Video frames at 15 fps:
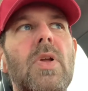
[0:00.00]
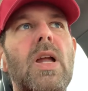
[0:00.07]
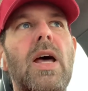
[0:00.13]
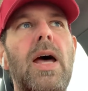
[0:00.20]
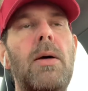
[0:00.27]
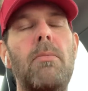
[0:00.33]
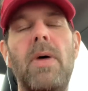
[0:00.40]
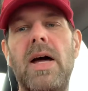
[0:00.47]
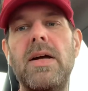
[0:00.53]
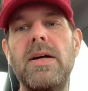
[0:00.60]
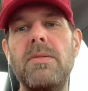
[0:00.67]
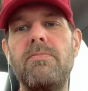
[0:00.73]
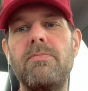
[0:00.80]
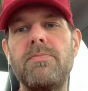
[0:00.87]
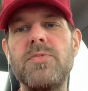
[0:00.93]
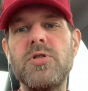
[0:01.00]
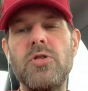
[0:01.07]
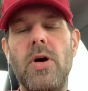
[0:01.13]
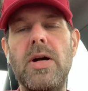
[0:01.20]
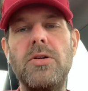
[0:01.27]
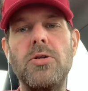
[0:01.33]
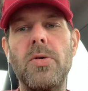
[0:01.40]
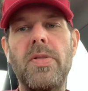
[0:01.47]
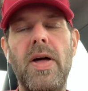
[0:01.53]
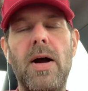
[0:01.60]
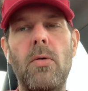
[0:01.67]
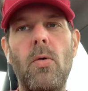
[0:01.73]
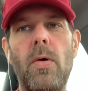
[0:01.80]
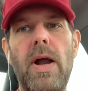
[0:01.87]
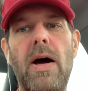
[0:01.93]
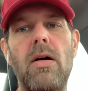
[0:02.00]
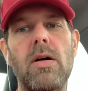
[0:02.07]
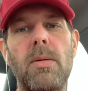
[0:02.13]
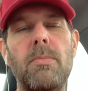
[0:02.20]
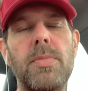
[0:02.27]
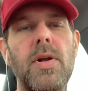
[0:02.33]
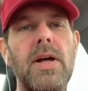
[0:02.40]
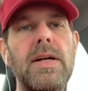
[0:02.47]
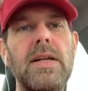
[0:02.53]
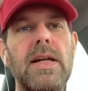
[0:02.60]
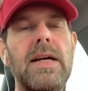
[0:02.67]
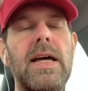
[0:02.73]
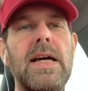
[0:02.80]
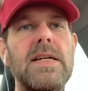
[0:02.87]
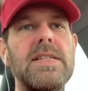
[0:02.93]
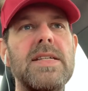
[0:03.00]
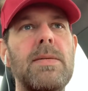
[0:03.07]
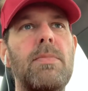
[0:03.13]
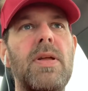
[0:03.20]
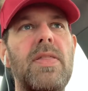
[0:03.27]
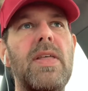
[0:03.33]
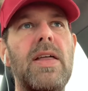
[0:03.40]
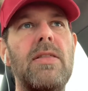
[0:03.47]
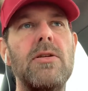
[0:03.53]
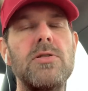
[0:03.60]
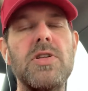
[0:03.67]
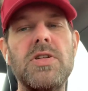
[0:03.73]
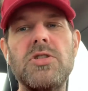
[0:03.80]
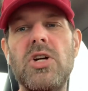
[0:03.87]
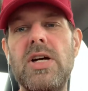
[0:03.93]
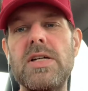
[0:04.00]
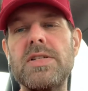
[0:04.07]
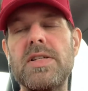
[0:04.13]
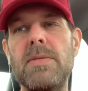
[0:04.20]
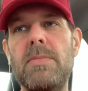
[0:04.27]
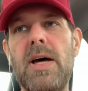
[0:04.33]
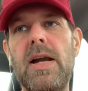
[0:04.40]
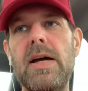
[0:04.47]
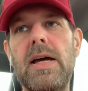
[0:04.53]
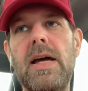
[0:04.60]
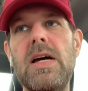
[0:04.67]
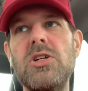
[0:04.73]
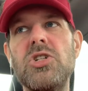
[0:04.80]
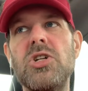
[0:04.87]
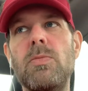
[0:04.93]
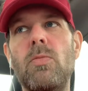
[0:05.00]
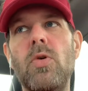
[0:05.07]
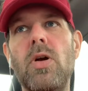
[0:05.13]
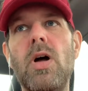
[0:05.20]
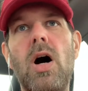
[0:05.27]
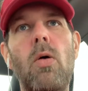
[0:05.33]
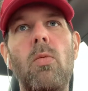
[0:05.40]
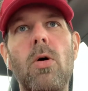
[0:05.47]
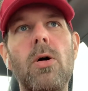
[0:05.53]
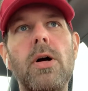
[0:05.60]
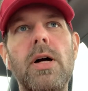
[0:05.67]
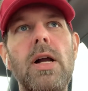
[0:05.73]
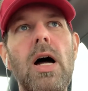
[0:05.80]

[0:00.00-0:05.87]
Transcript: it may straighten your thyroid out completely. He said, but then there's a chance the medication will not work at